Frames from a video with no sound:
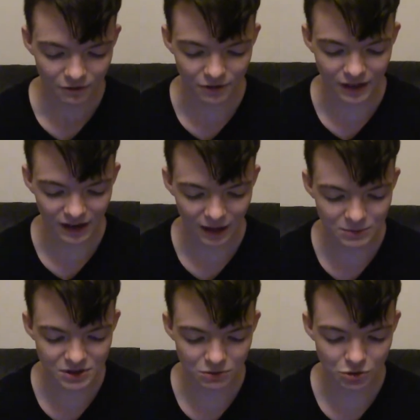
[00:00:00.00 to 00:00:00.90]
for that I
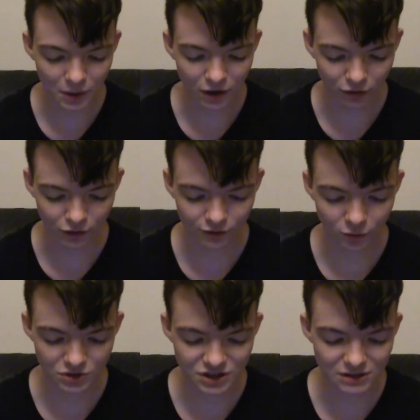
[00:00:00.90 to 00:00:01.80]
am some 12 or
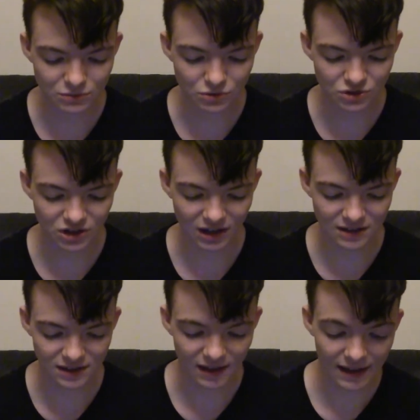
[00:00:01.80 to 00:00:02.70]
14
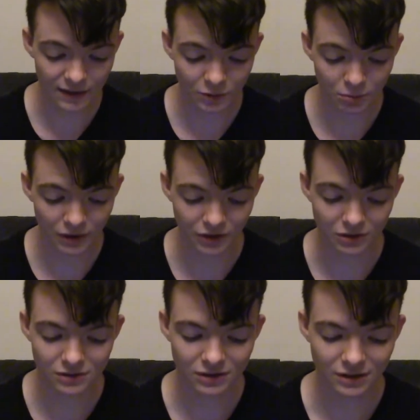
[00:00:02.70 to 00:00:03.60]
moonshines lag of a
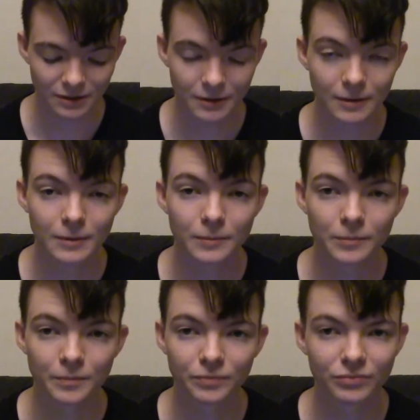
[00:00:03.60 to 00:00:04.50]
brother?
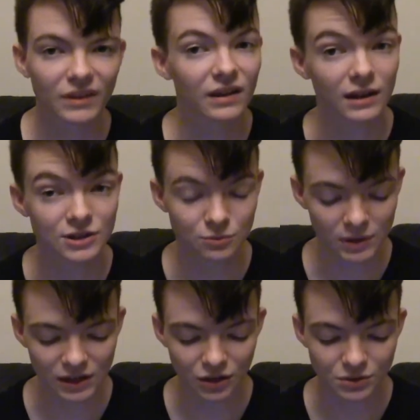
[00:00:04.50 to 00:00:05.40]
It's
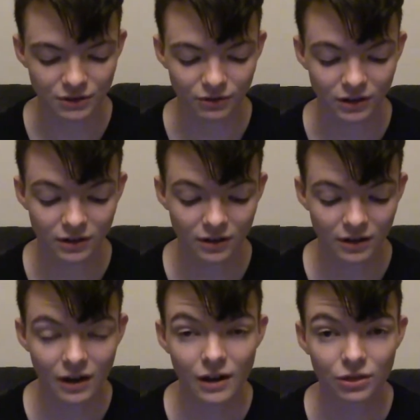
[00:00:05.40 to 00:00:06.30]
really no different.
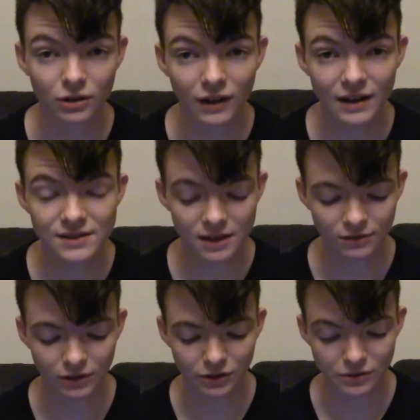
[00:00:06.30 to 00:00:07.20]
They're lines
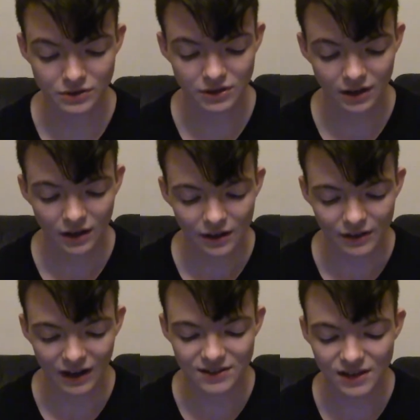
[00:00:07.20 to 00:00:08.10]
I've learned,
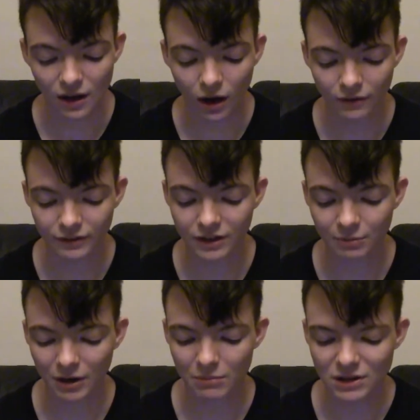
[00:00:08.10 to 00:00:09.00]
that I say often,
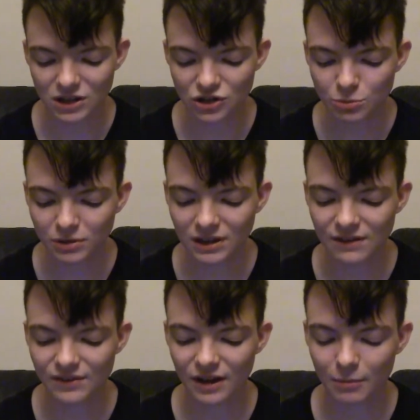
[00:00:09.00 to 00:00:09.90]
but I'm making you
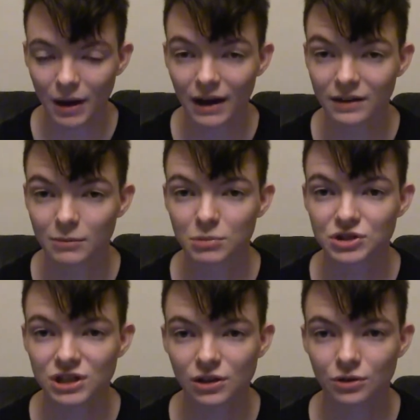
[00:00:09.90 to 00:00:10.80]
believe they are mine,
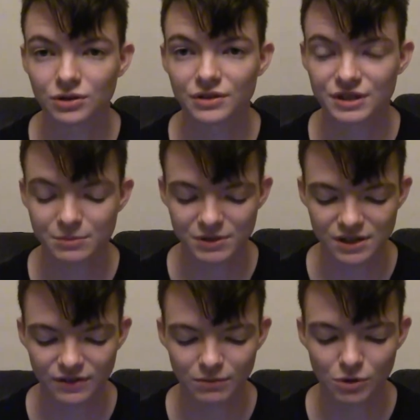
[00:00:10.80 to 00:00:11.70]
particular to this
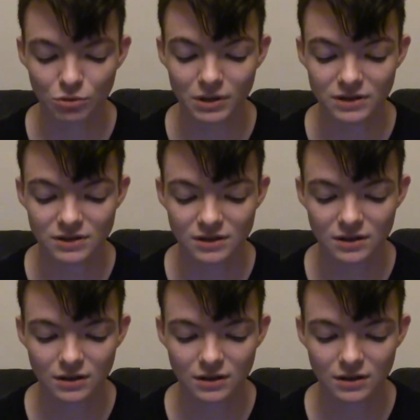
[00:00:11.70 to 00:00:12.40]
specific moment.